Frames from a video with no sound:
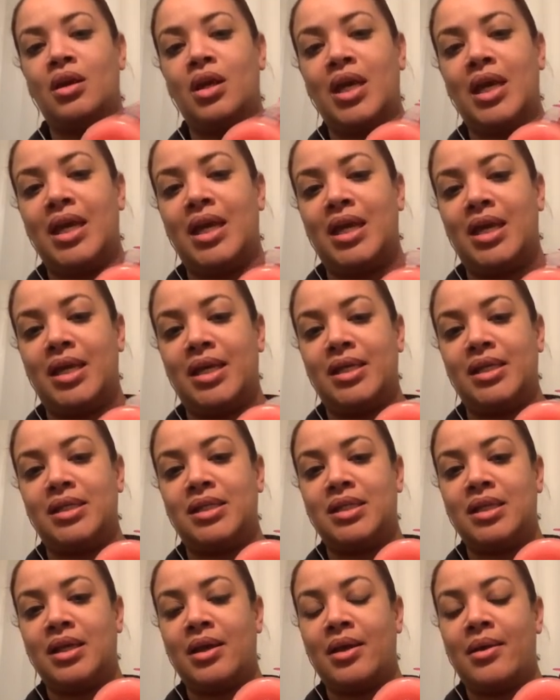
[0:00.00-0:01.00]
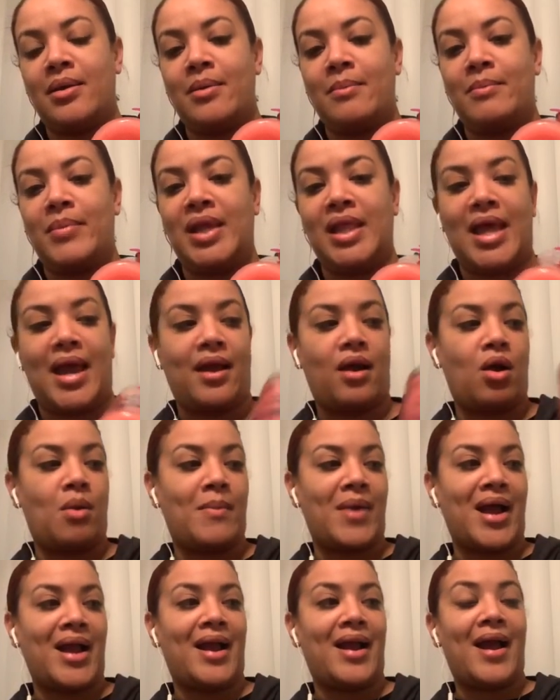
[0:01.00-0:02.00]
is be like, "Oh
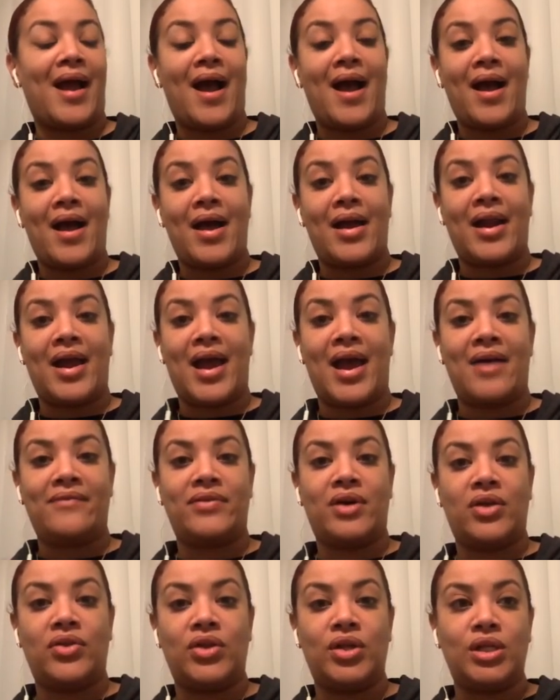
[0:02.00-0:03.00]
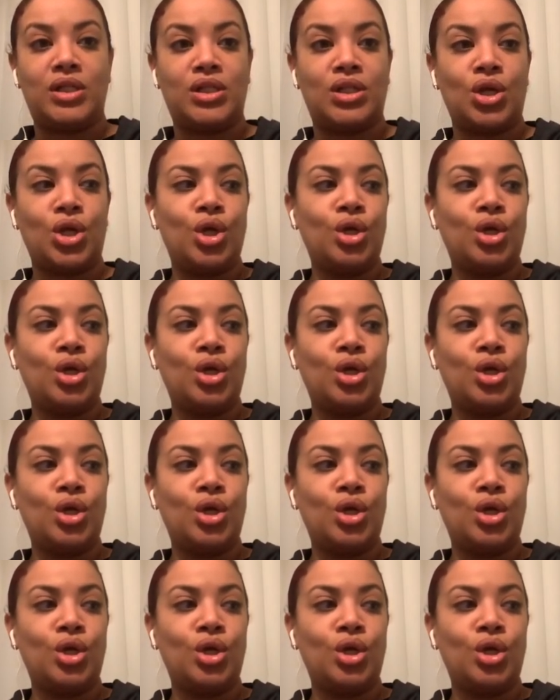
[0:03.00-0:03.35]
my god, I have all this